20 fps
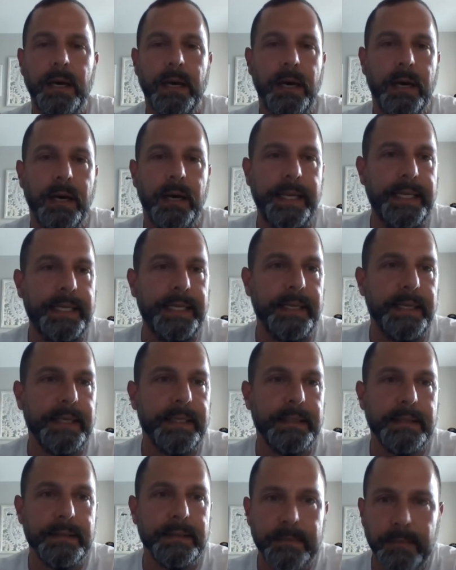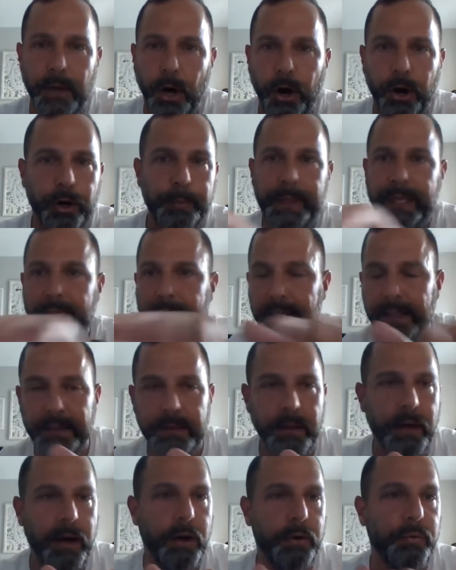uh, Indian
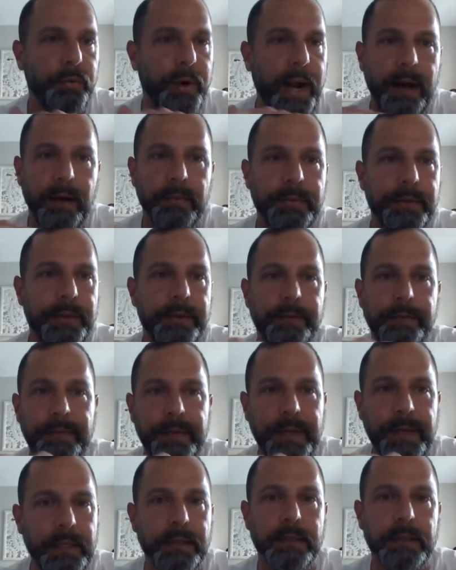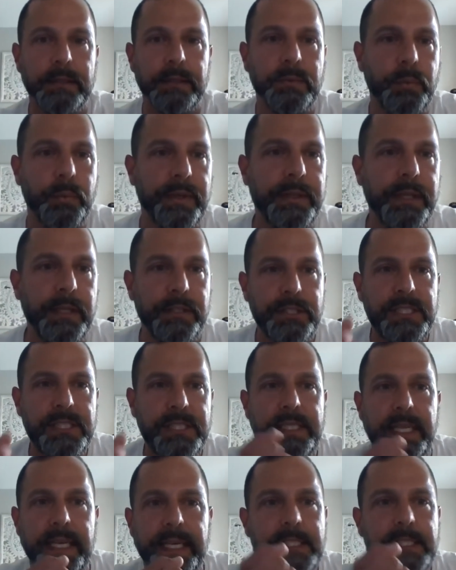army around the field with their
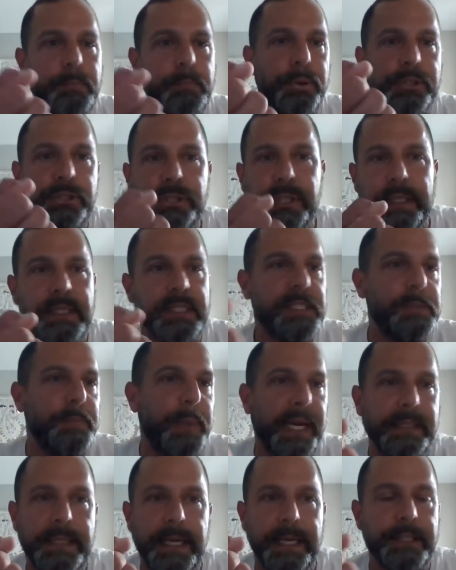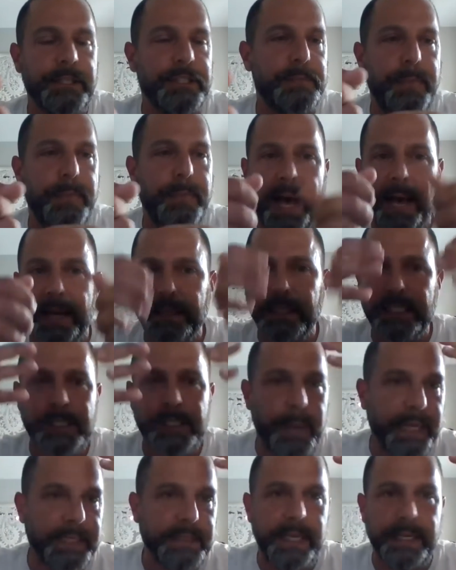sticks pushing the spectators back, the
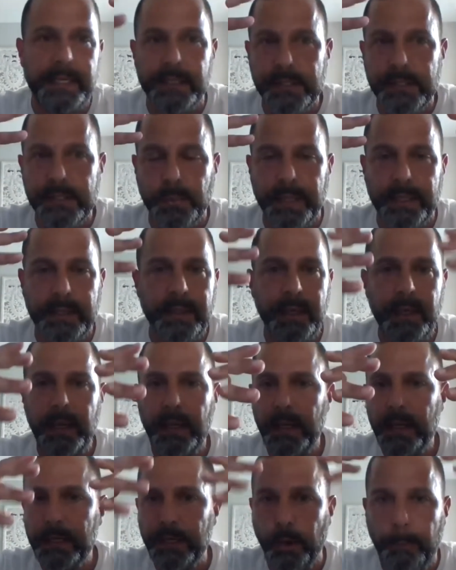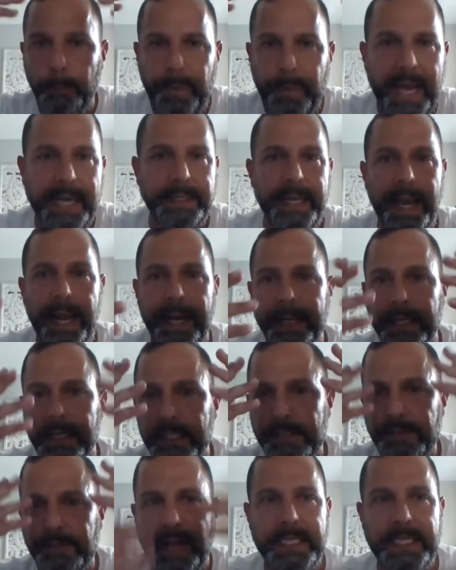spectators with you know
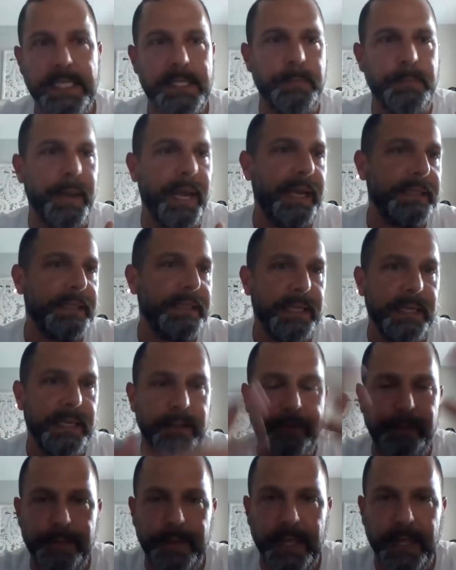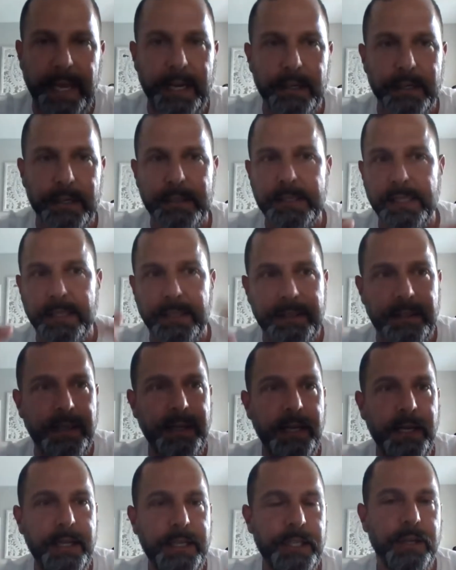bandanas, faces painted, flares, and
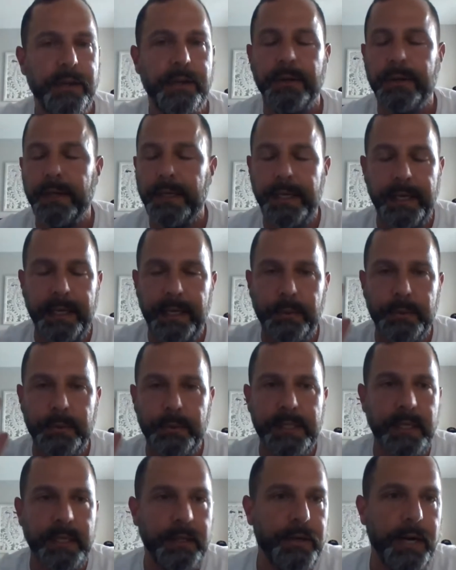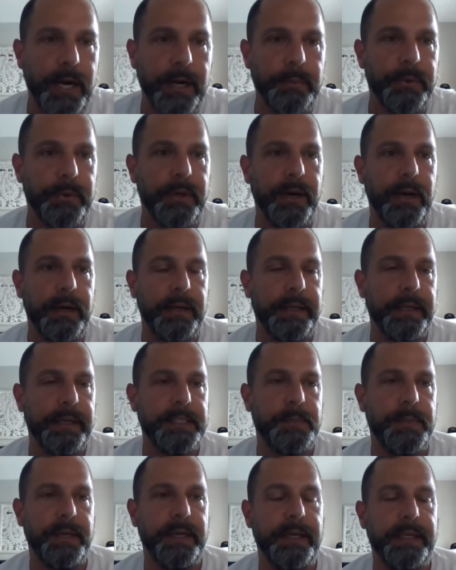you know it, it was an incredible uh,
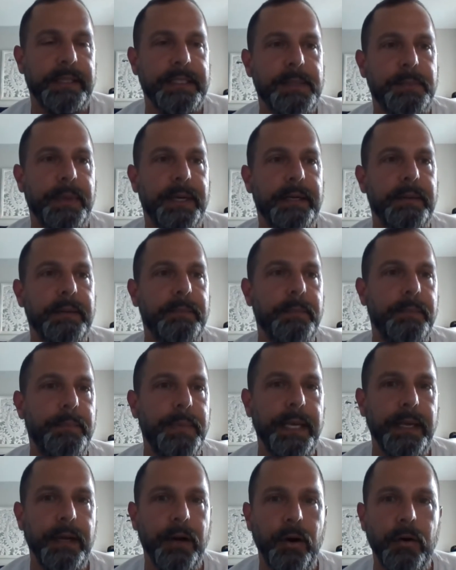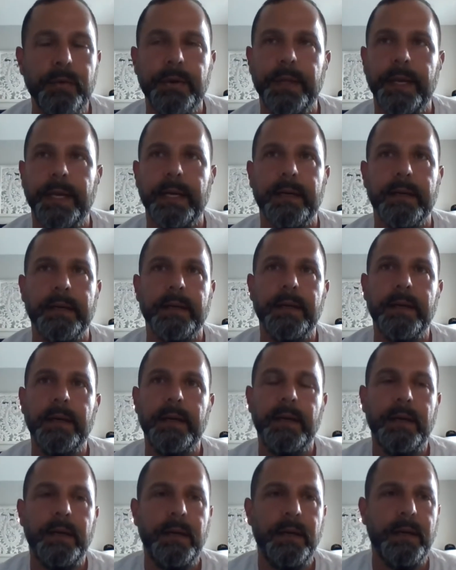experience. But being over there,
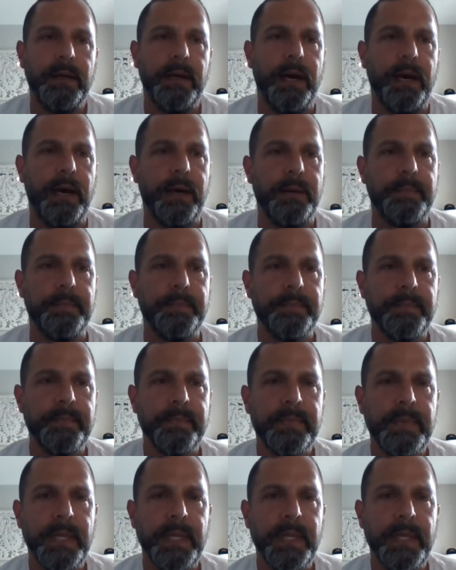um,